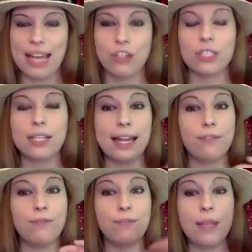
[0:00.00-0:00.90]
Just kind of
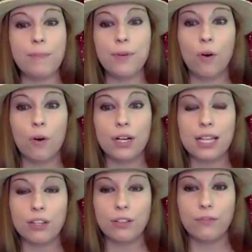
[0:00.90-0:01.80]
flip your
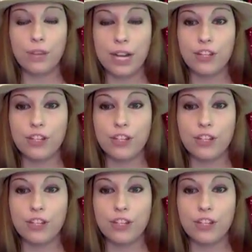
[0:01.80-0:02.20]
horizontal footage